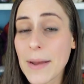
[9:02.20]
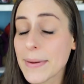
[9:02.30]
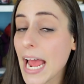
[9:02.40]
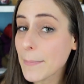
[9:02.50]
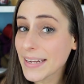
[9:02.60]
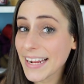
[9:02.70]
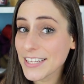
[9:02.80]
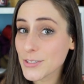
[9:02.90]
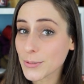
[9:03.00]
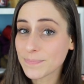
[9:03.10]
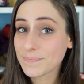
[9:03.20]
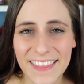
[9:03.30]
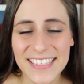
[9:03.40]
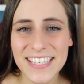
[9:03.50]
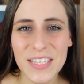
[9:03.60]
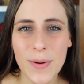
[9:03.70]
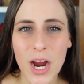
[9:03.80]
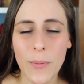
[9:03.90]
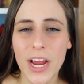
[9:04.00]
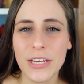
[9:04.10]
I'd be happy to answer. This is the
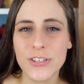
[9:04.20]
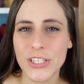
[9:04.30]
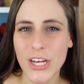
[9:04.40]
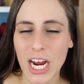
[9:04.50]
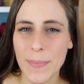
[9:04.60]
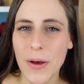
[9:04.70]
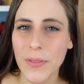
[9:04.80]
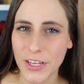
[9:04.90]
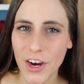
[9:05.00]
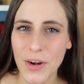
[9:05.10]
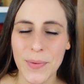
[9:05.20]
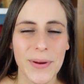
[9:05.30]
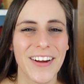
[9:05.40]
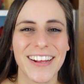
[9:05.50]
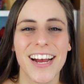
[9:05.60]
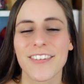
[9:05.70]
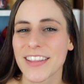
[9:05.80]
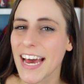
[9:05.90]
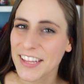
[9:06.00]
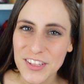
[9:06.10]
part where I usually talk about the yarn, but we already covered
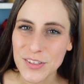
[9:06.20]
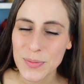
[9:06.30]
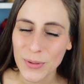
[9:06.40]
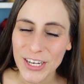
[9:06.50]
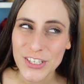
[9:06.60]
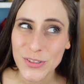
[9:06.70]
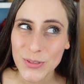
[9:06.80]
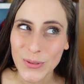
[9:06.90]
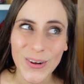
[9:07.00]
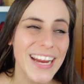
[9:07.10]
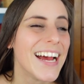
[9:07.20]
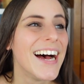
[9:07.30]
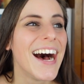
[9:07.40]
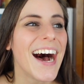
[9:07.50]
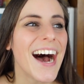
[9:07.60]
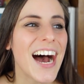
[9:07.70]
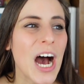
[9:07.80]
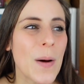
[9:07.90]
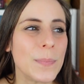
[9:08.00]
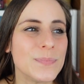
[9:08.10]
that in the inspiration story.
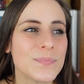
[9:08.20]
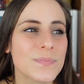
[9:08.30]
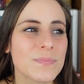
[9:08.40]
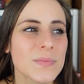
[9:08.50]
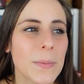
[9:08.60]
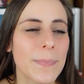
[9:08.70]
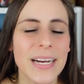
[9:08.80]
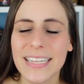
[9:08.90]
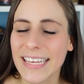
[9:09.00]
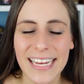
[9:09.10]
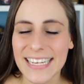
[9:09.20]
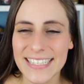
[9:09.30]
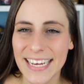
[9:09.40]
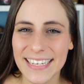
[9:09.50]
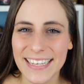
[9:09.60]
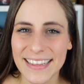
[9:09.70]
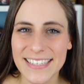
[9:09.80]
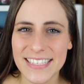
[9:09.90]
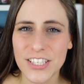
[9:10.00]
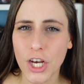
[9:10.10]
Um, but like I said,
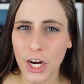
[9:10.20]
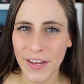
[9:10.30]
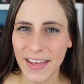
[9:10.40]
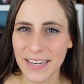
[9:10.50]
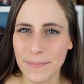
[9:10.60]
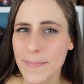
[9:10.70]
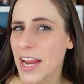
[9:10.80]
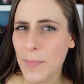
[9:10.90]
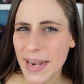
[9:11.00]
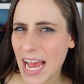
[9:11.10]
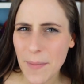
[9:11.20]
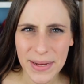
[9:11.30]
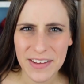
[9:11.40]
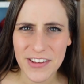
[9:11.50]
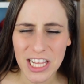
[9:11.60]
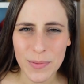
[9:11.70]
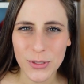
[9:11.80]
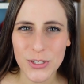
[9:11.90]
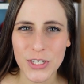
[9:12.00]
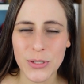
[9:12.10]
this is yarn that may or may not be
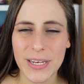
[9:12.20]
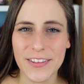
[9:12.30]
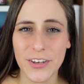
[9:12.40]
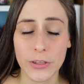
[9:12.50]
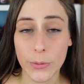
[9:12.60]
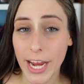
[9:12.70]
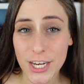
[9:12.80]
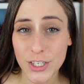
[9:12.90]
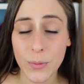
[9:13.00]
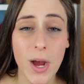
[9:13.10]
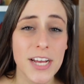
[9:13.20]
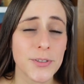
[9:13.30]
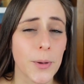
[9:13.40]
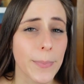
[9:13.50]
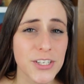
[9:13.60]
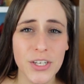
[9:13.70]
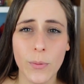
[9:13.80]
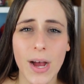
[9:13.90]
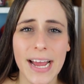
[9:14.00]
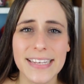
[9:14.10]
available to you either location-wise or
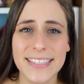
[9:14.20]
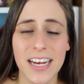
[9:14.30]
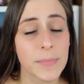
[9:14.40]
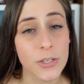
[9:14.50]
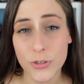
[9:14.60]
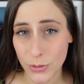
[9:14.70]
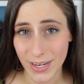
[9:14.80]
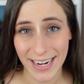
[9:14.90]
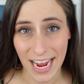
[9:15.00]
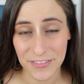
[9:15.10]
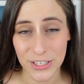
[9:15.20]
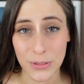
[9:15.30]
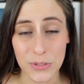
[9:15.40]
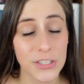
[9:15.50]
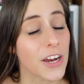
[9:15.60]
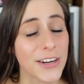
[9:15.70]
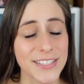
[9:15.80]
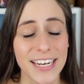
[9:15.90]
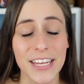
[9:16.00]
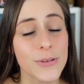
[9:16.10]
budget-wise. Um, you do not have to use the yarns
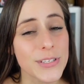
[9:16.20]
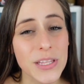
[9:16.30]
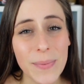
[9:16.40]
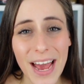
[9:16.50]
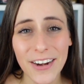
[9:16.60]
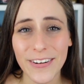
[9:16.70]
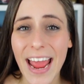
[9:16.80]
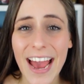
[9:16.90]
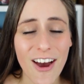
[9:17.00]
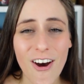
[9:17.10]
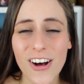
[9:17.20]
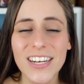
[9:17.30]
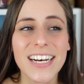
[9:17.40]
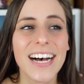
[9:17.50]
that I used in the pattern at all,